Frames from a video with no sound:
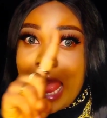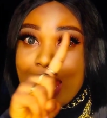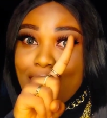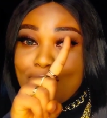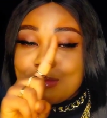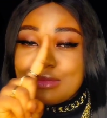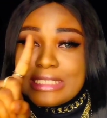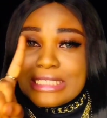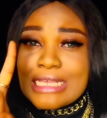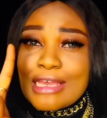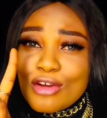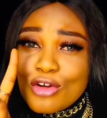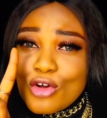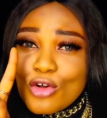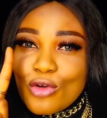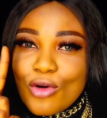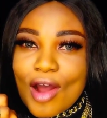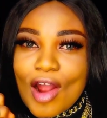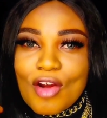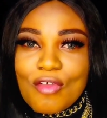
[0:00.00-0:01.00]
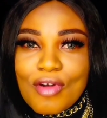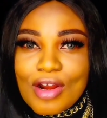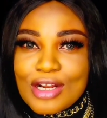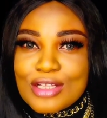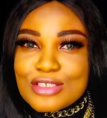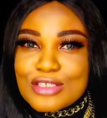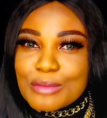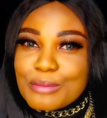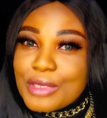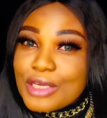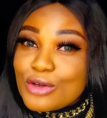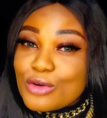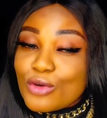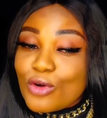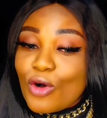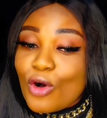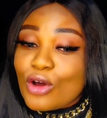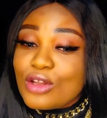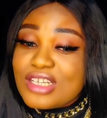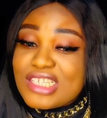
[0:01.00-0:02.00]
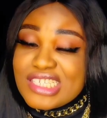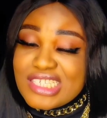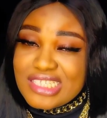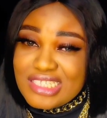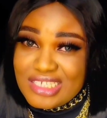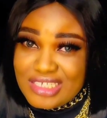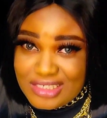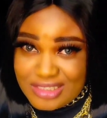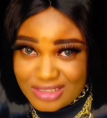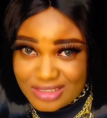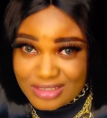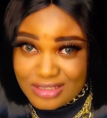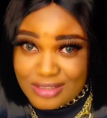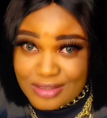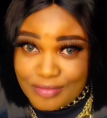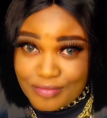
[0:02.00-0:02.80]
"I am single and ready to mingle." Honestly,